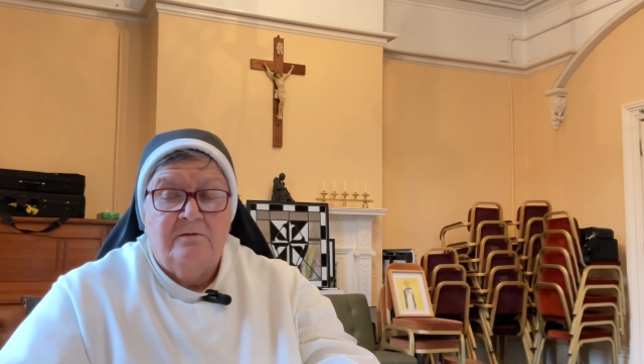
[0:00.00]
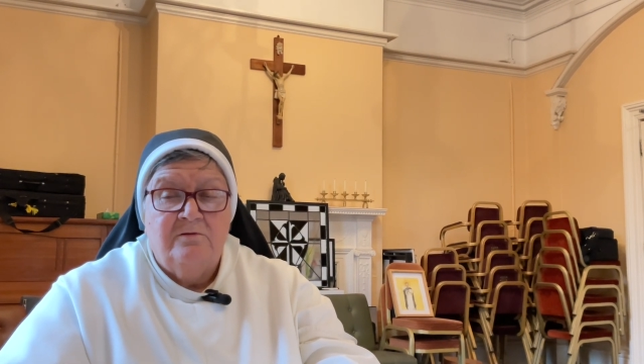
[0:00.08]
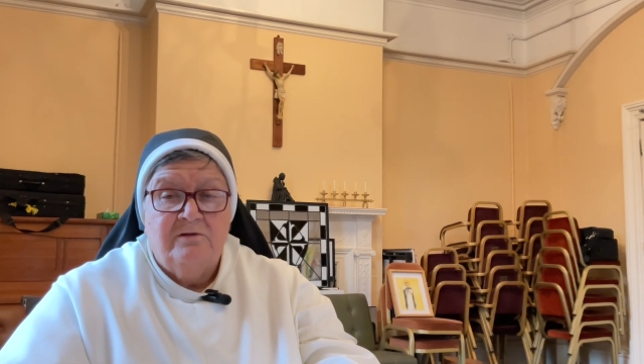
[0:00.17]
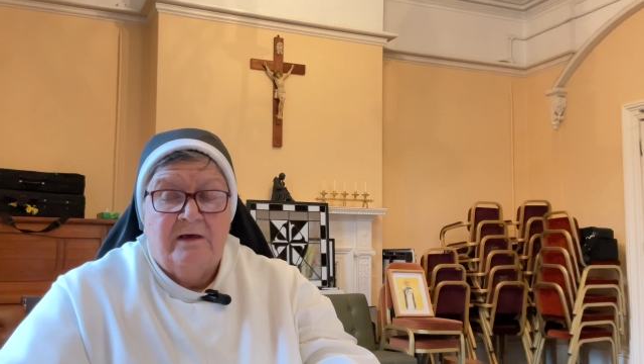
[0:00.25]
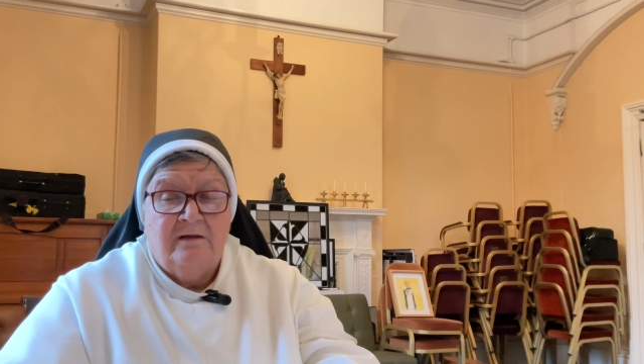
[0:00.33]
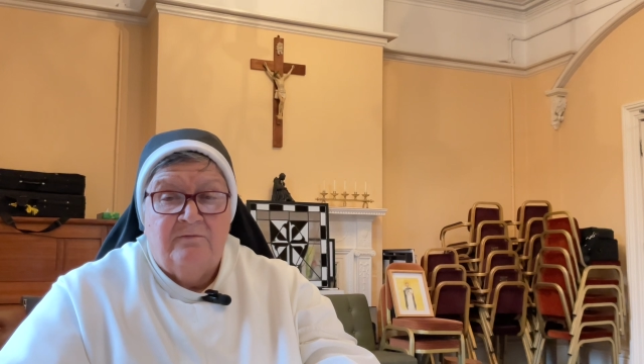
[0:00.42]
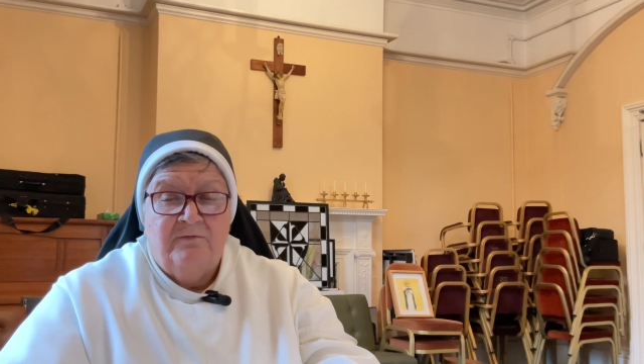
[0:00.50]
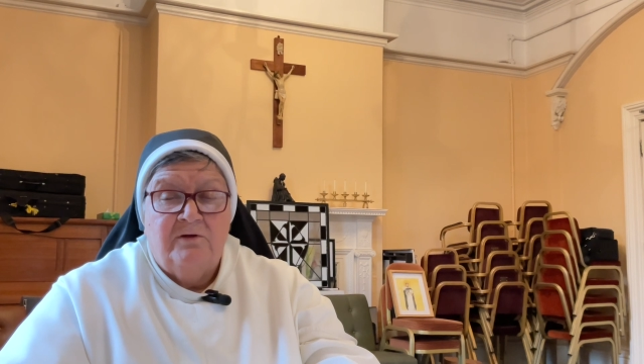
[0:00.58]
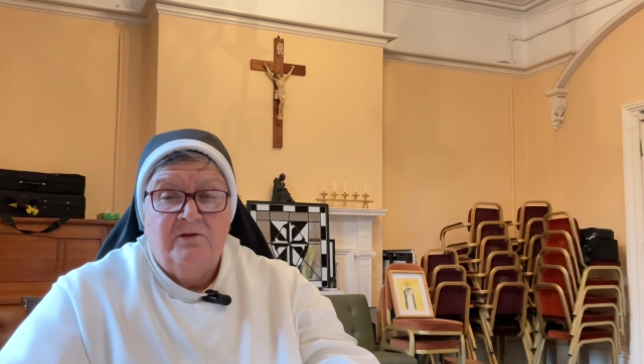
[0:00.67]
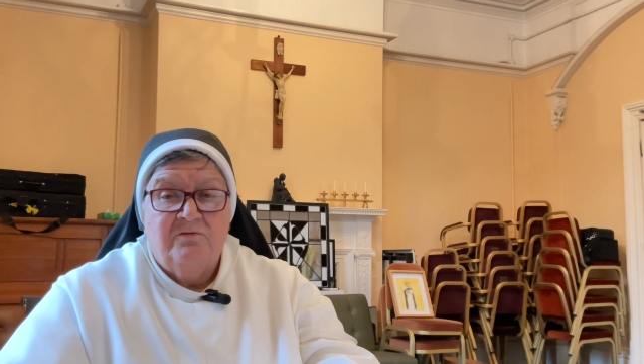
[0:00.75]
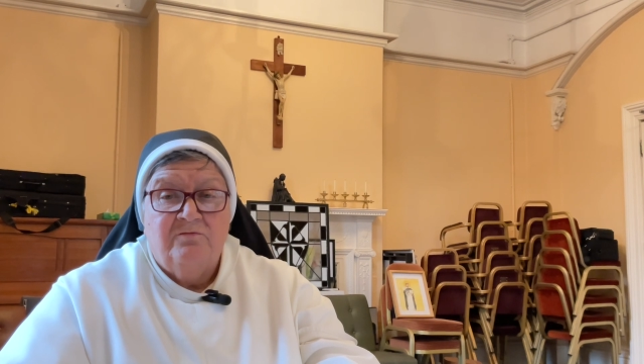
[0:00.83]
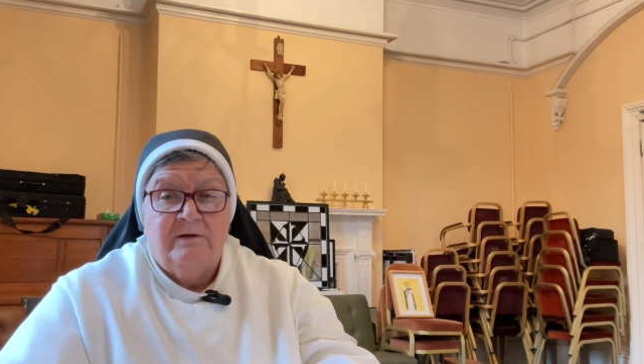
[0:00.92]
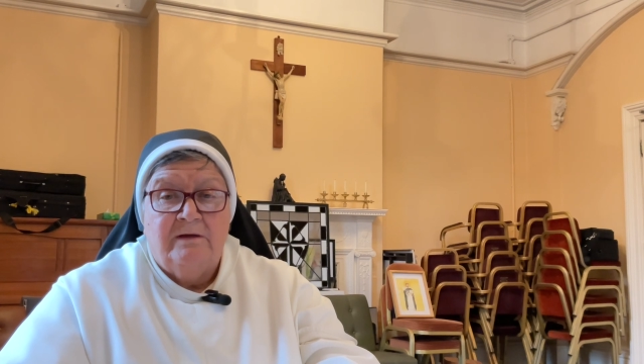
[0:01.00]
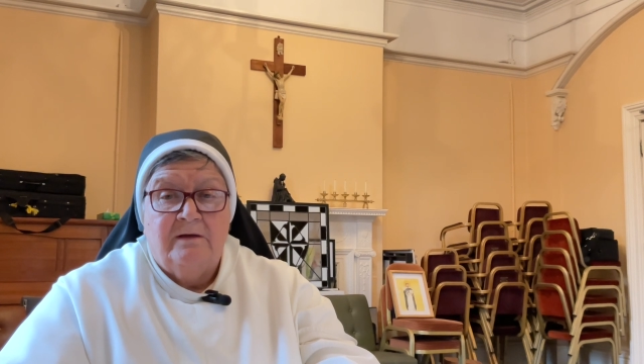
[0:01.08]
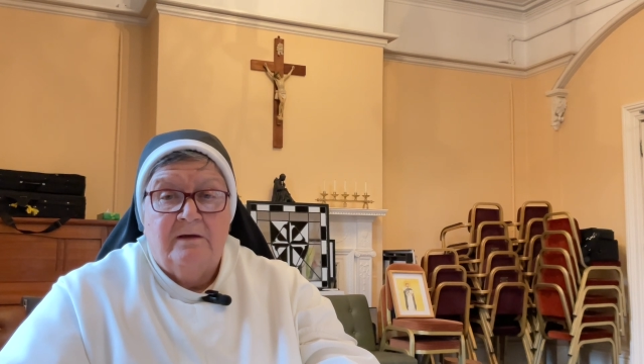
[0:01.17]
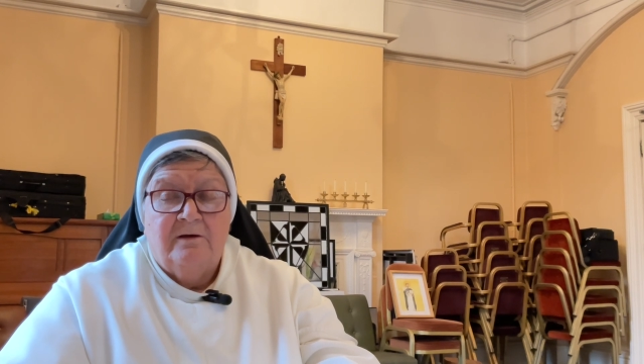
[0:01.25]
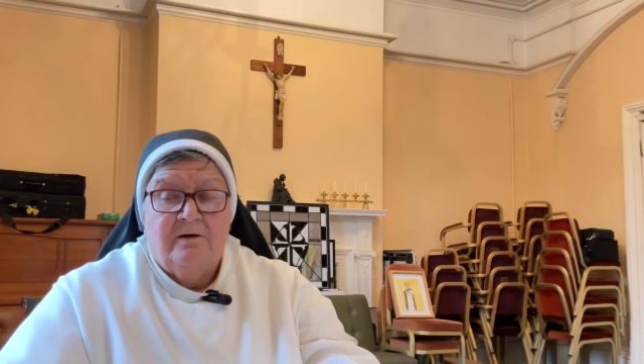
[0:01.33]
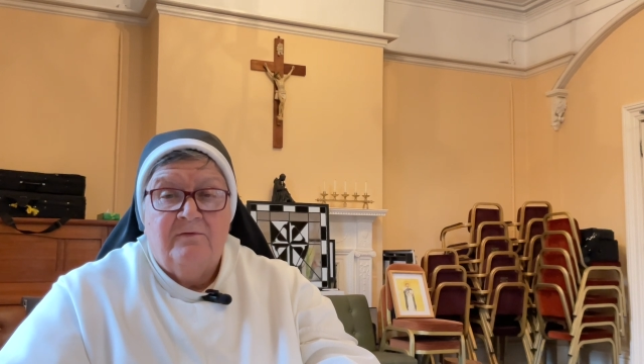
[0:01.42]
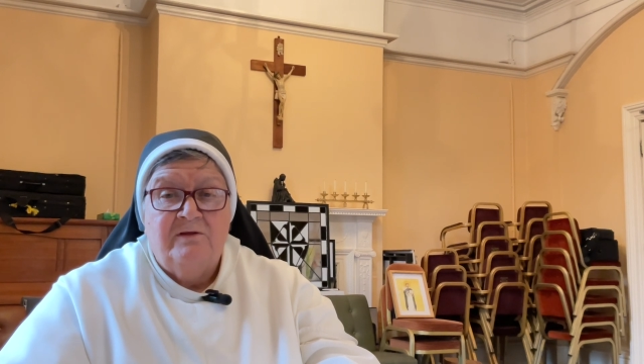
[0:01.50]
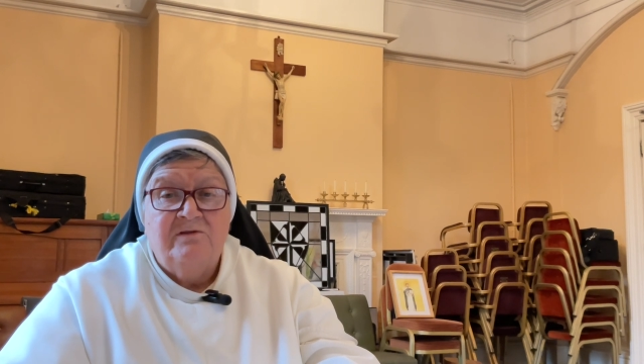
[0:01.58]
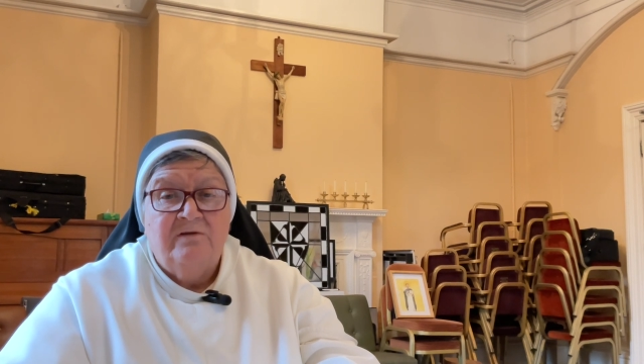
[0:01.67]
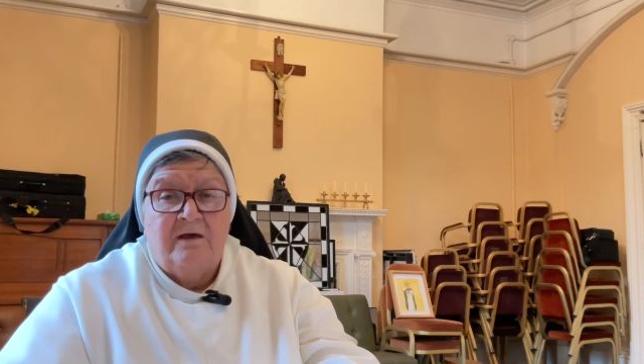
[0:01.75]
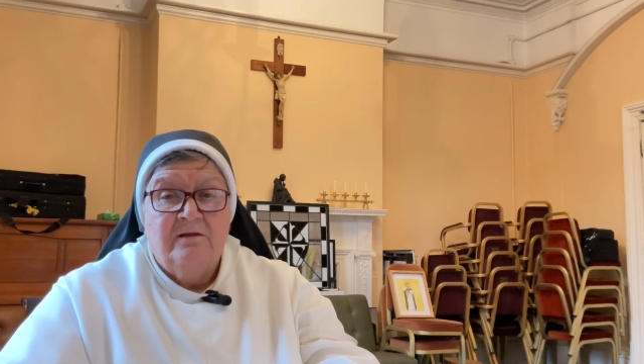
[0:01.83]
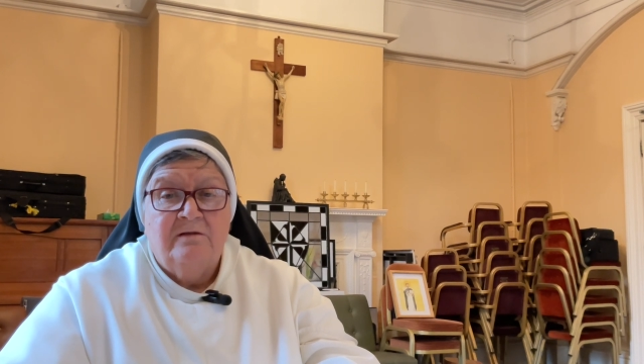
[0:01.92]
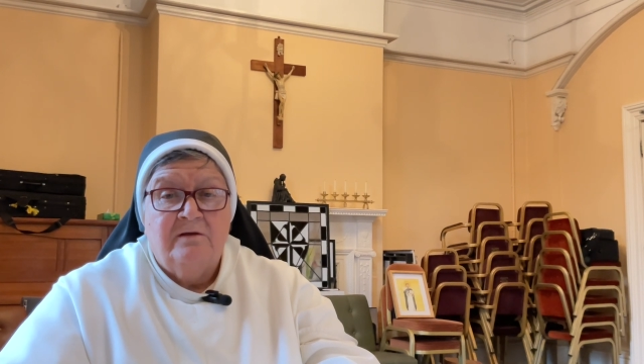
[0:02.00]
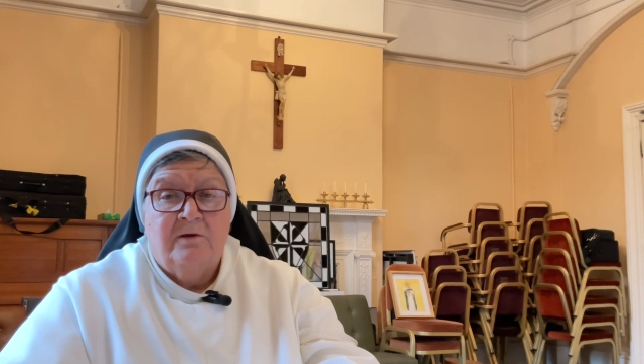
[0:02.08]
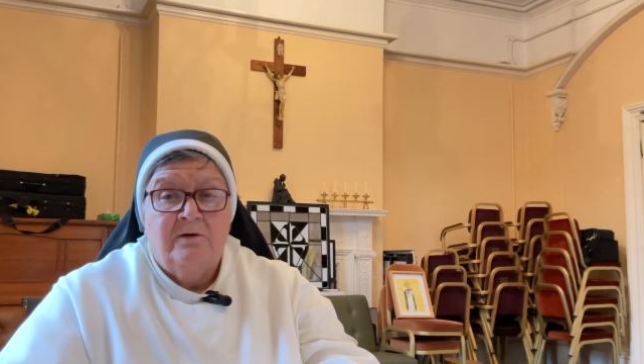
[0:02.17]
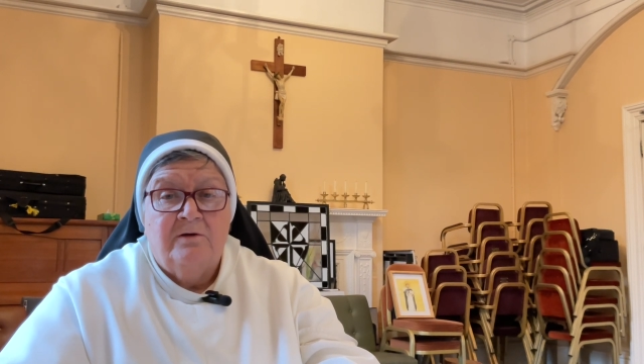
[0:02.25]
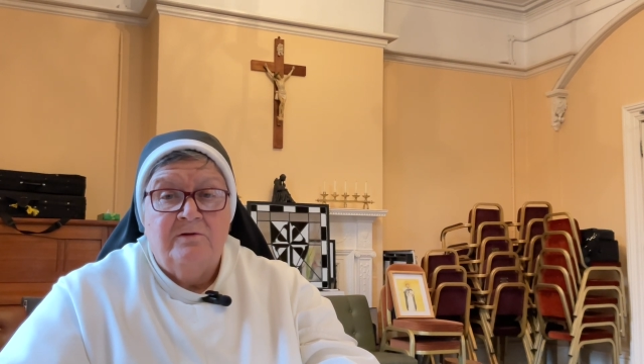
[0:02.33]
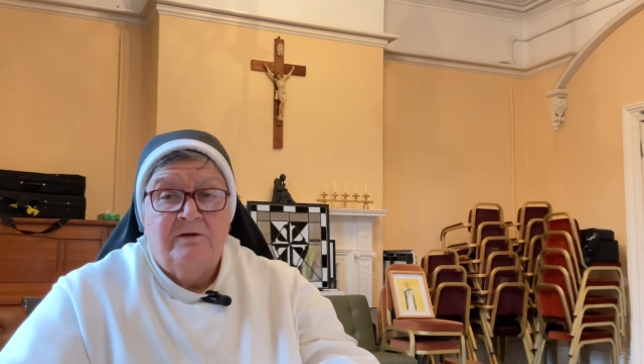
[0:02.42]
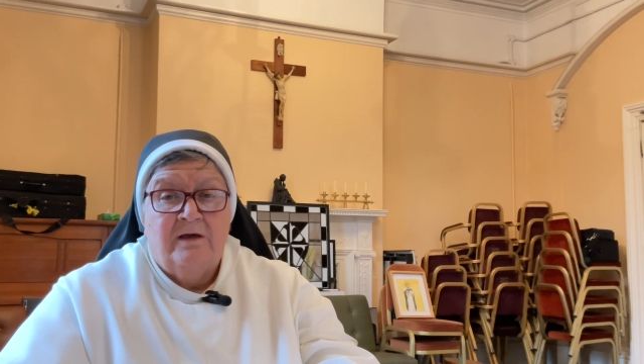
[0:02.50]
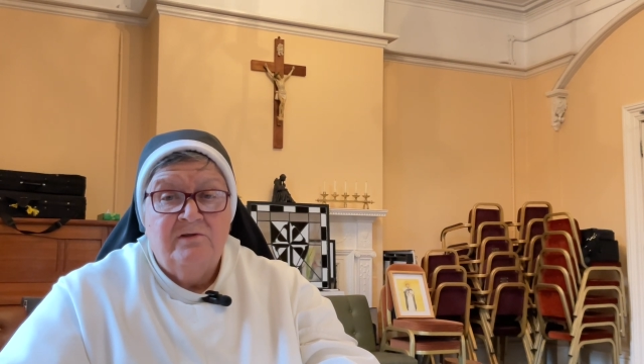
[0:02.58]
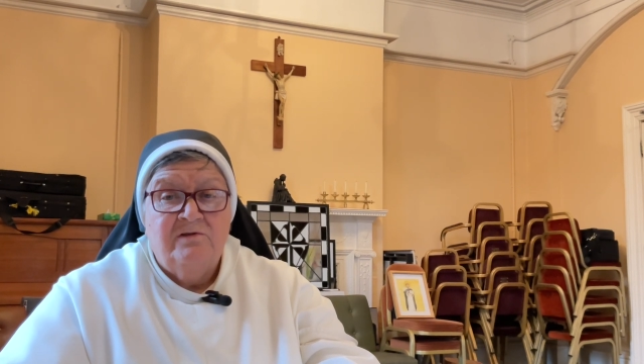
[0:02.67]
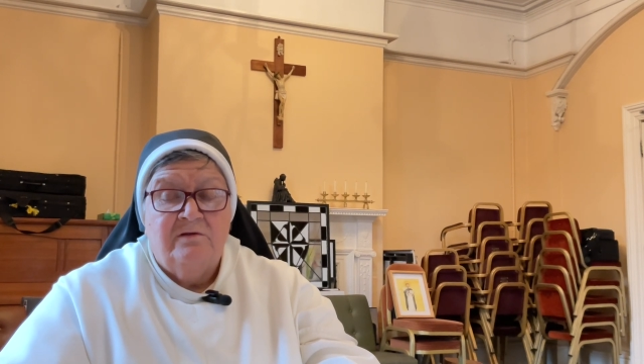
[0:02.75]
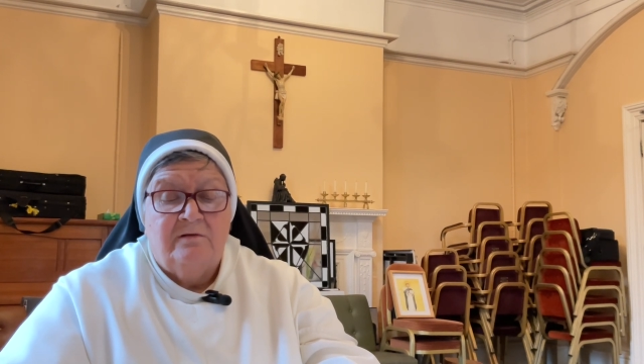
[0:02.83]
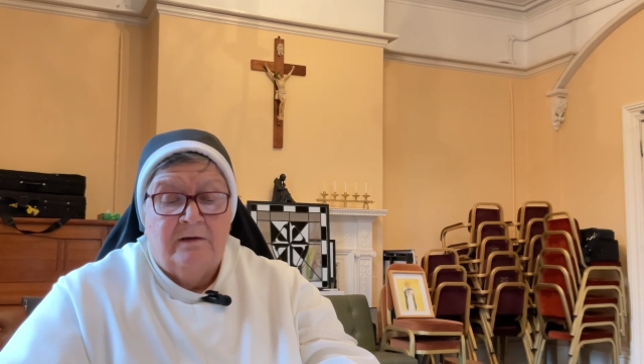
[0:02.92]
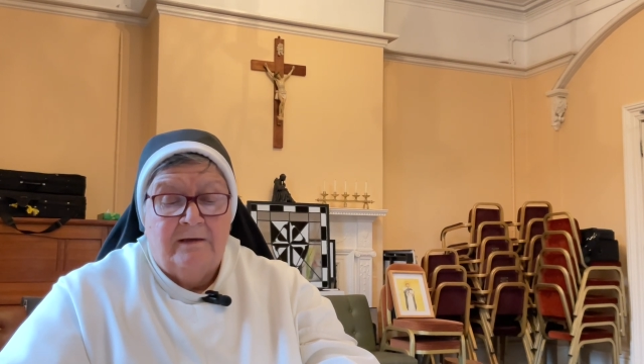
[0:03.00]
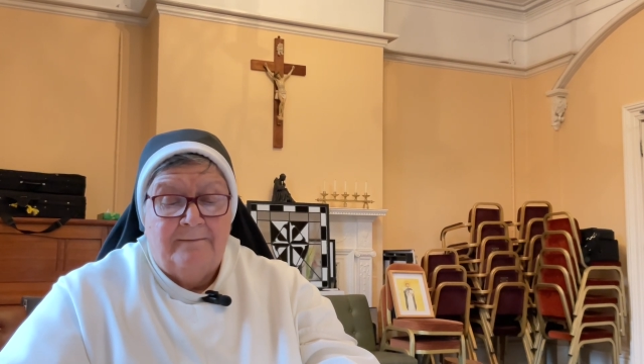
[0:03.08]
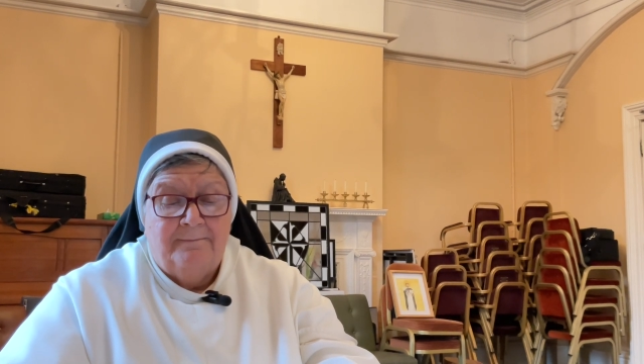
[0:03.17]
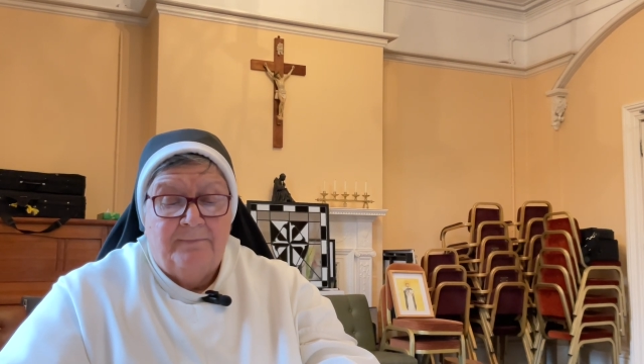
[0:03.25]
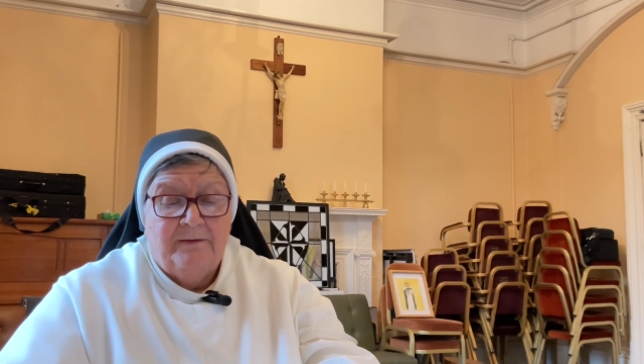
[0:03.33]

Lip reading: whose anniversary of his death occurred yesterday.